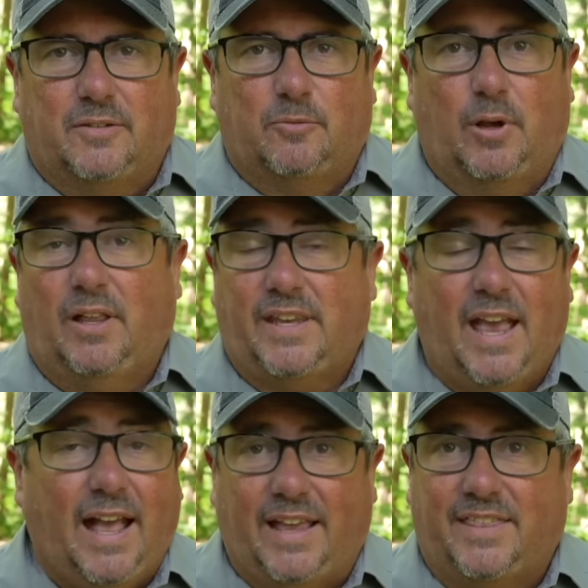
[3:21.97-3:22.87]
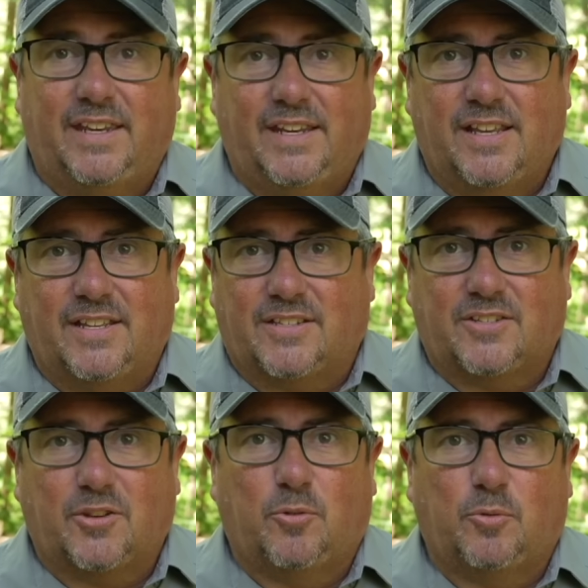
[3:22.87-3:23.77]
Well, yeah, I think it is.
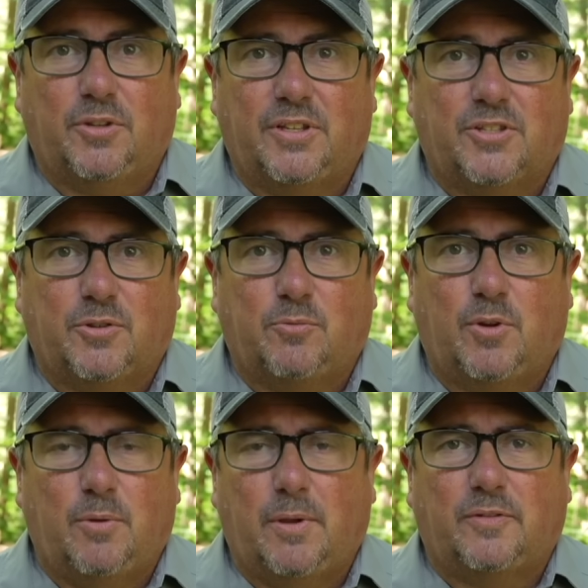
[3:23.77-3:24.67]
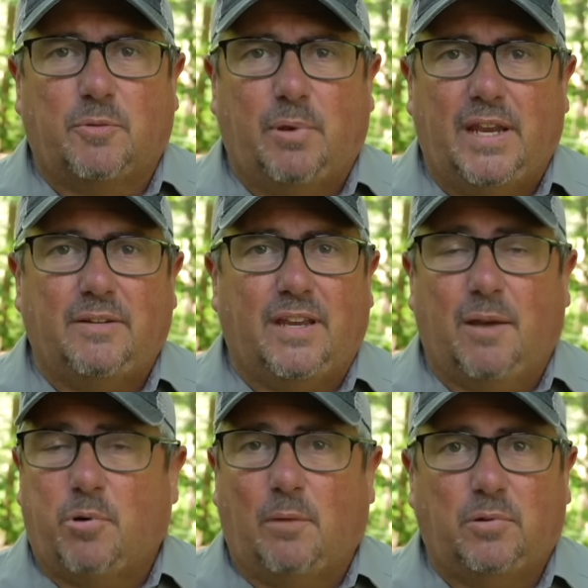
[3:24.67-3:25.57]
And so really, should we be able to bait?
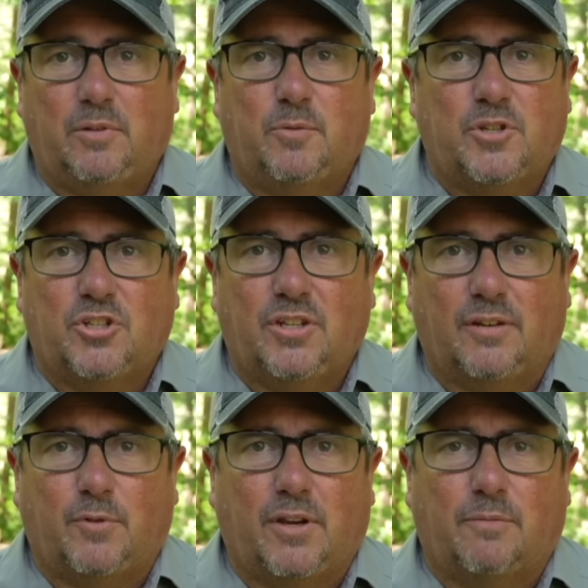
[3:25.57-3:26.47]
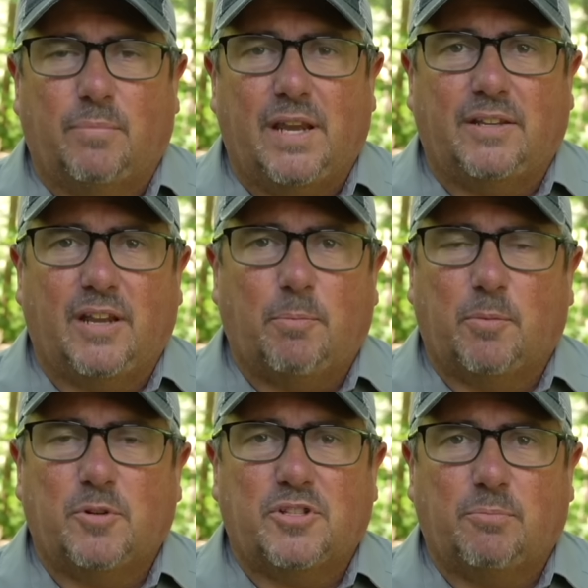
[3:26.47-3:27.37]
Yeah, probably we should. If we can bait in the
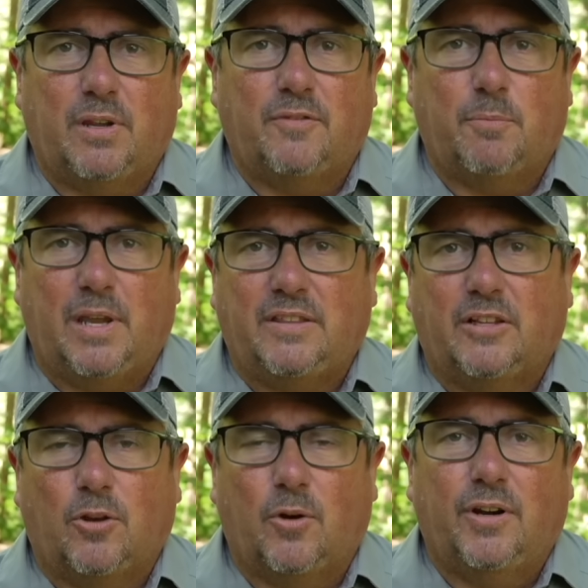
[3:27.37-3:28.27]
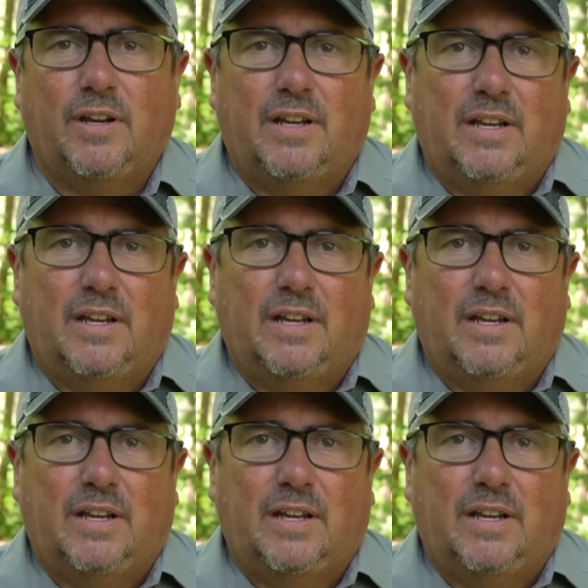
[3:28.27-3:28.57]
upper, we should be able to bait in the lower.